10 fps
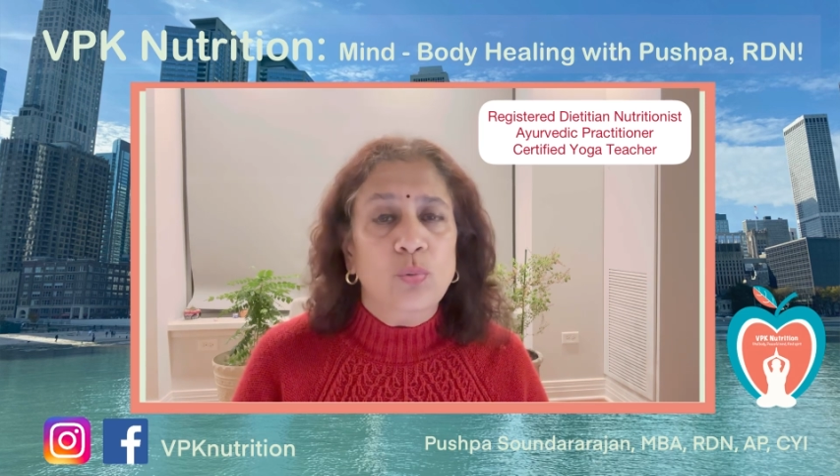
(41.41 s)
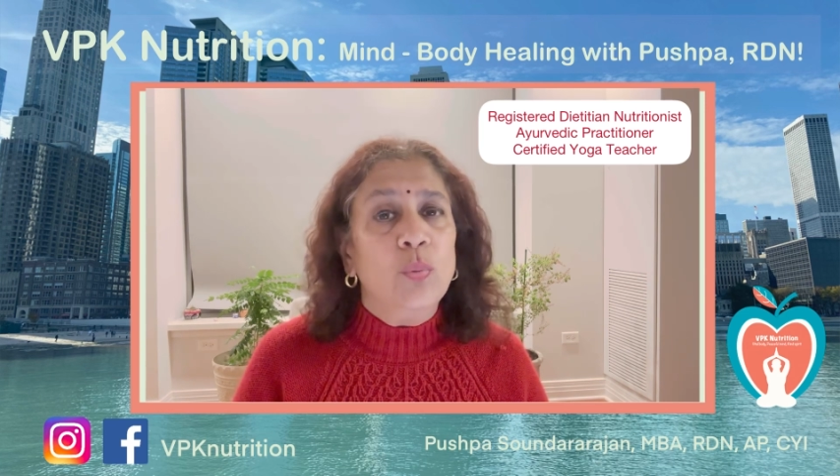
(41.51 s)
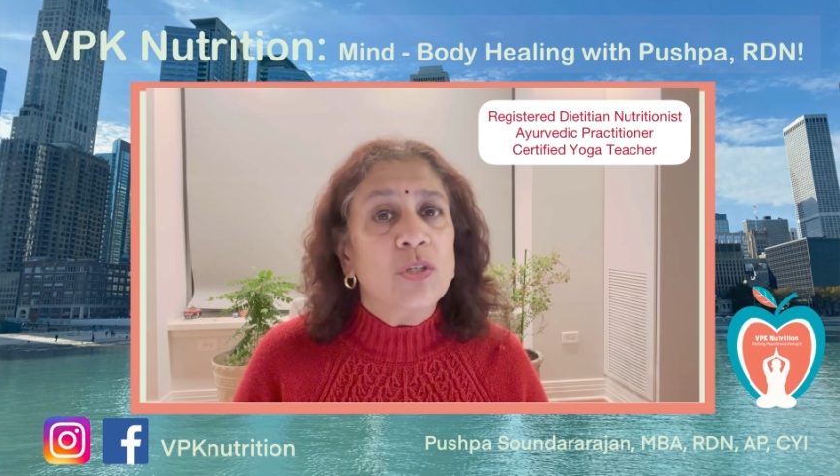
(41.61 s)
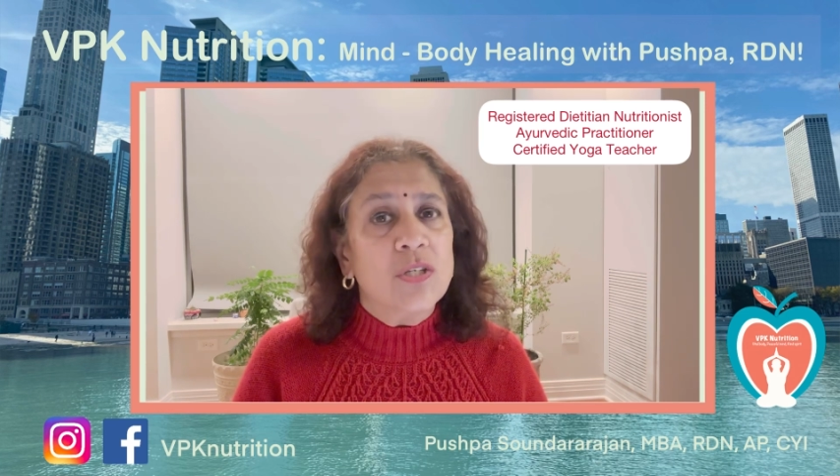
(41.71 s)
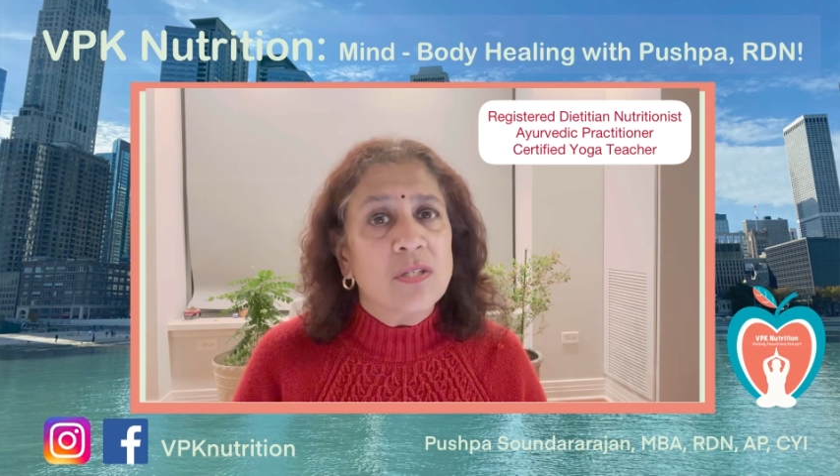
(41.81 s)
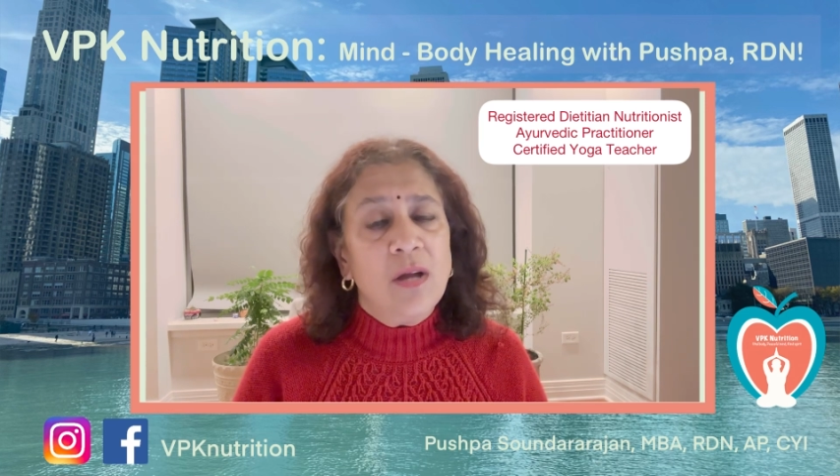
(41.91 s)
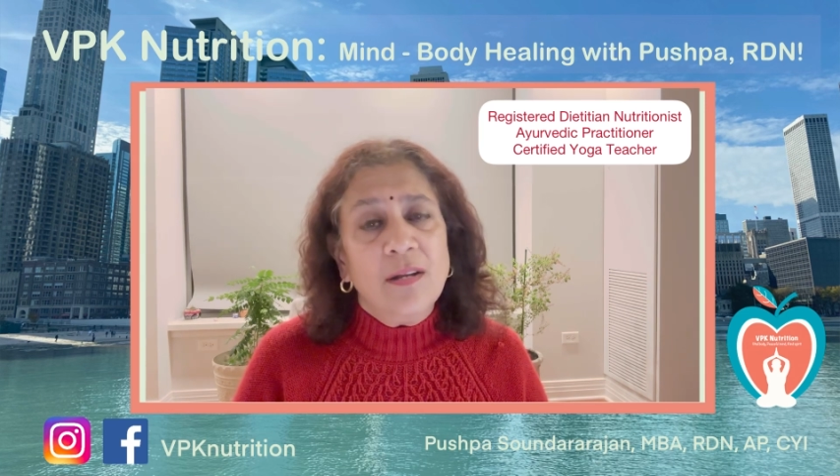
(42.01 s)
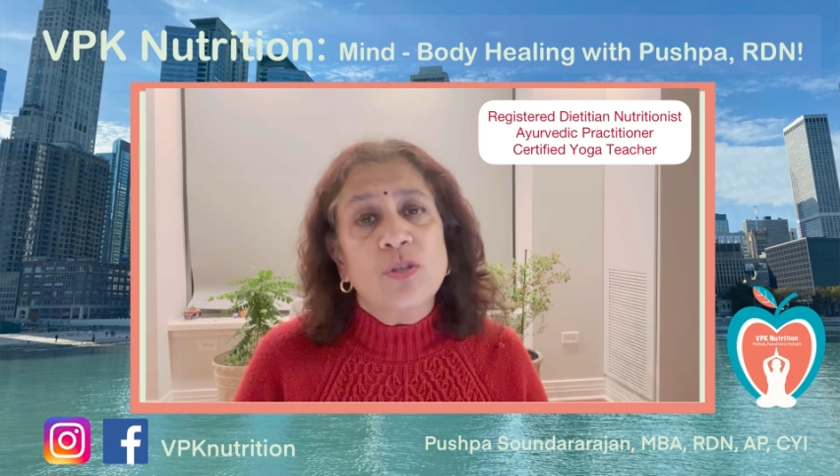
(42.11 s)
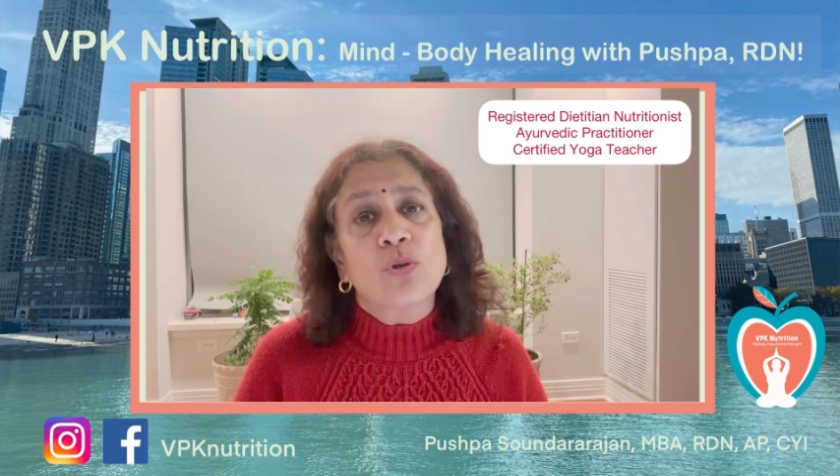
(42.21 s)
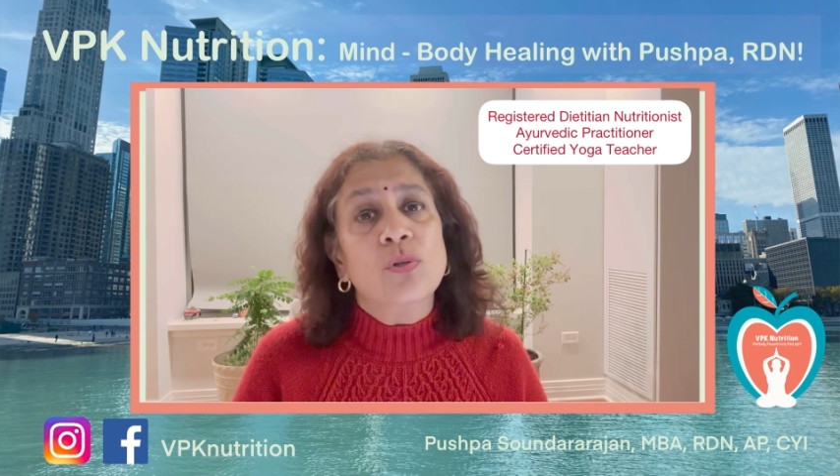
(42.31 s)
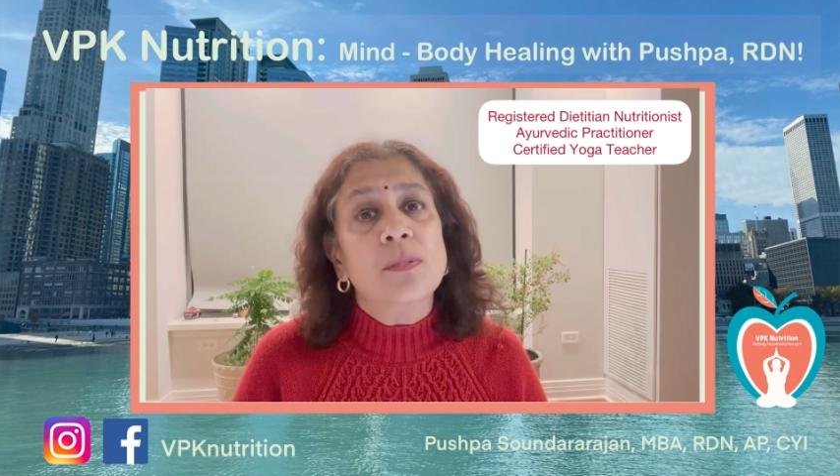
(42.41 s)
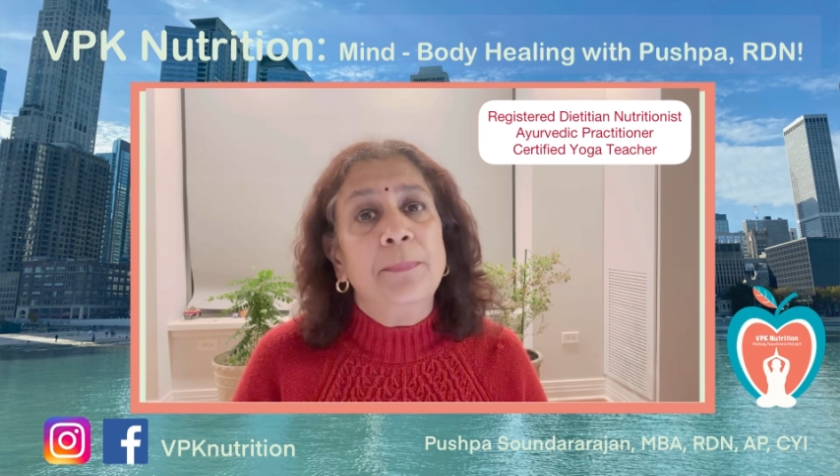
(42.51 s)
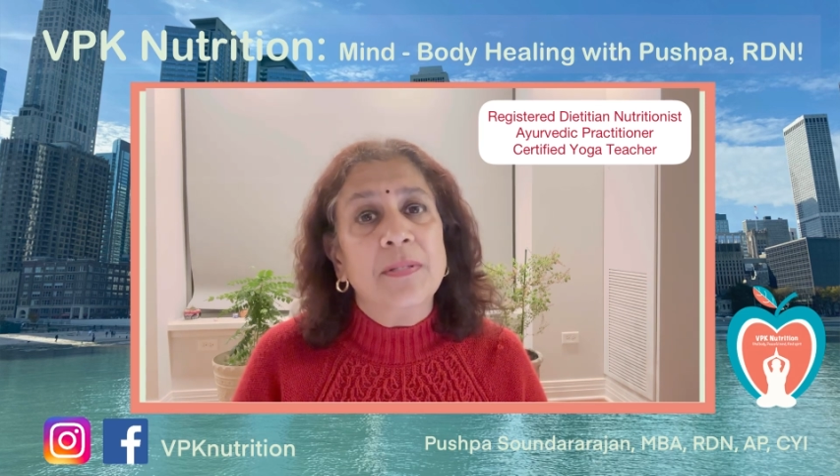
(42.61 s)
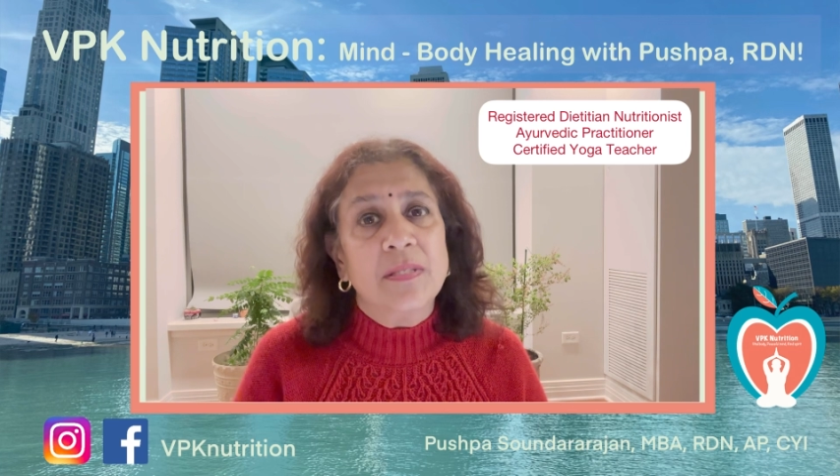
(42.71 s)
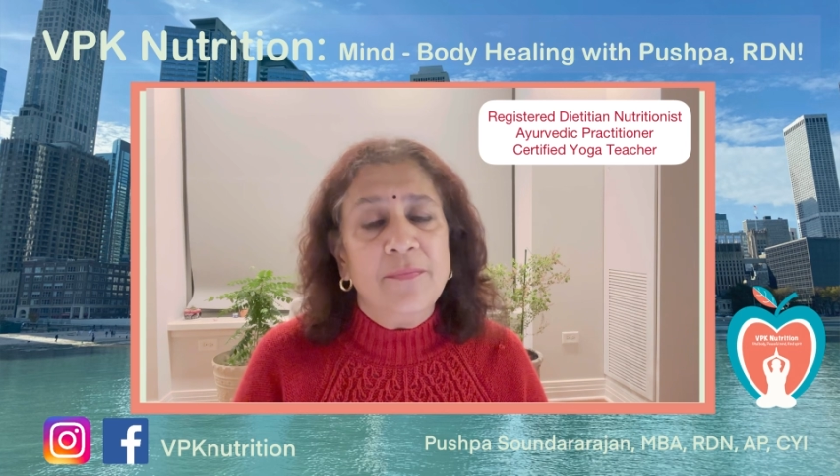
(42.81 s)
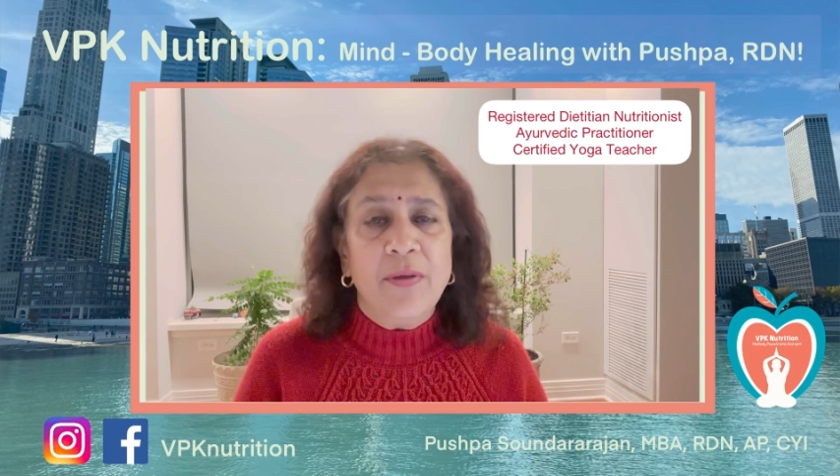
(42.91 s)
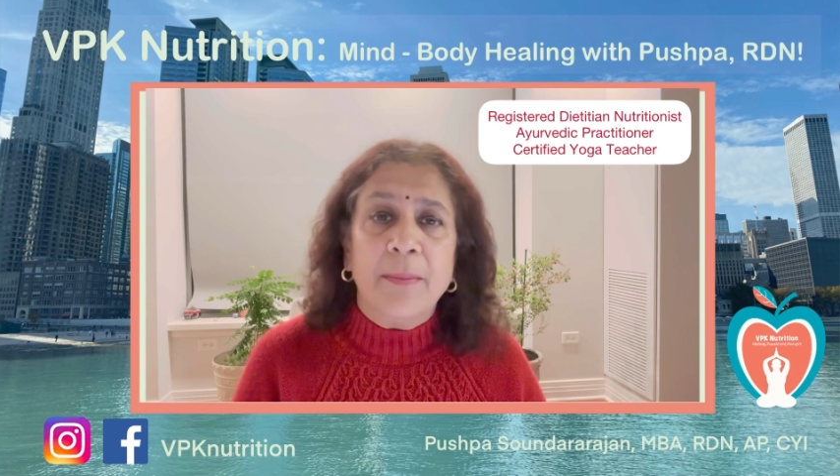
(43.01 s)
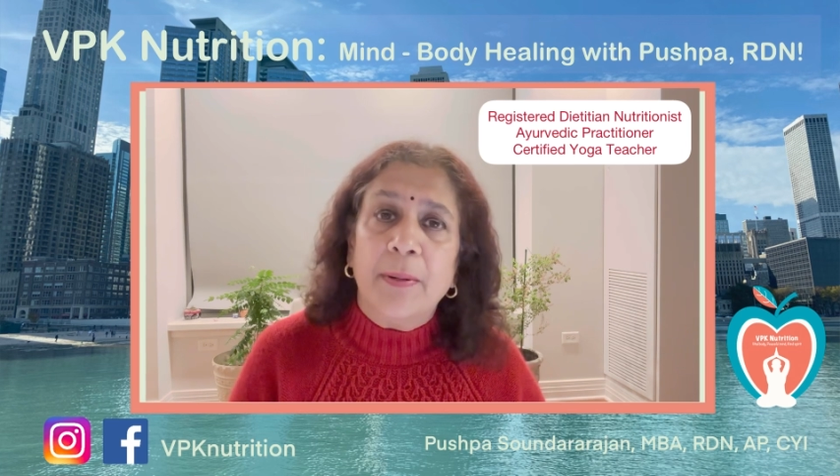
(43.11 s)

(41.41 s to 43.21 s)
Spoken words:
which is not so specific,